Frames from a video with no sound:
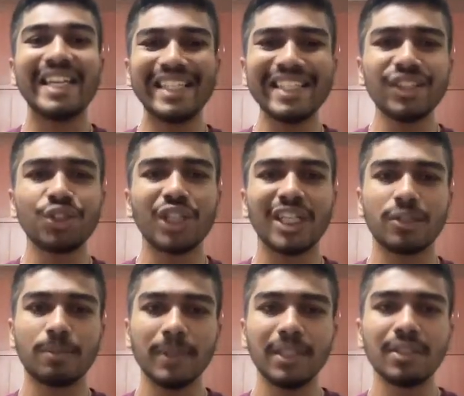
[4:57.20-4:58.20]
each chess
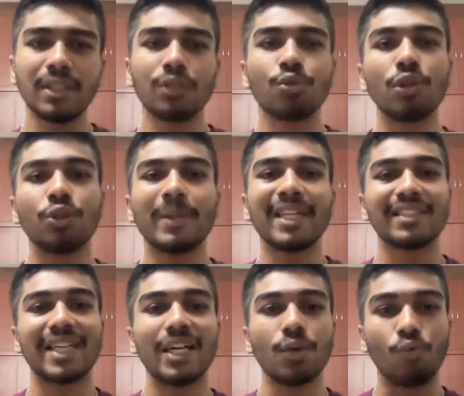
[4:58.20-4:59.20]
piece is going to be
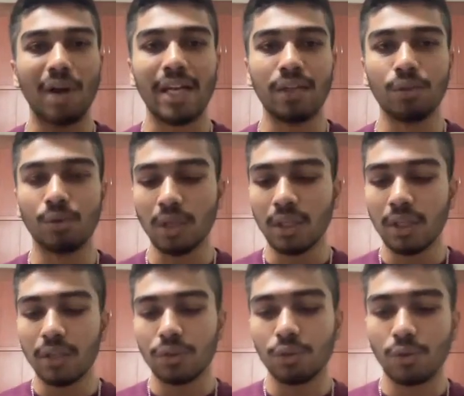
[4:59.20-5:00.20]
assigned a value.
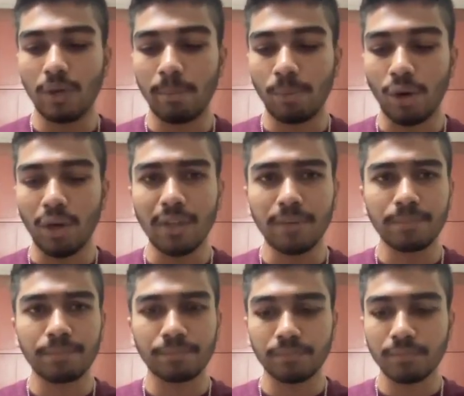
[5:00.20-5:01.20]
So a pawn
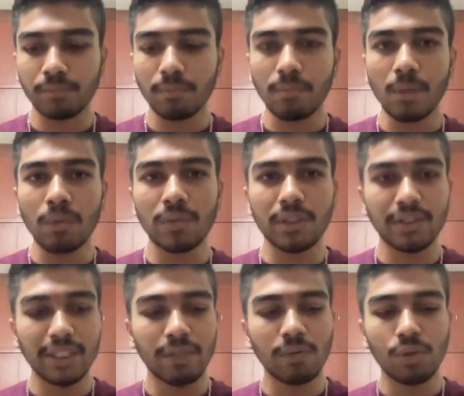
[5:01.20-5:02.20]
which is
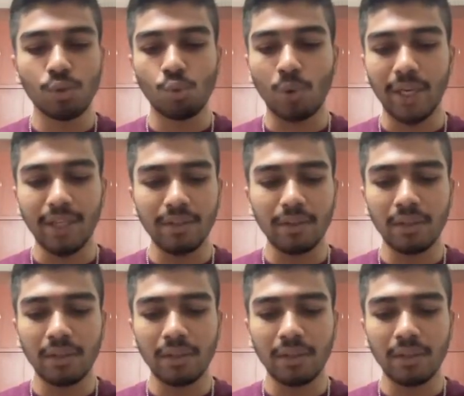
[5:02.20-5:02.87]
equal to 1,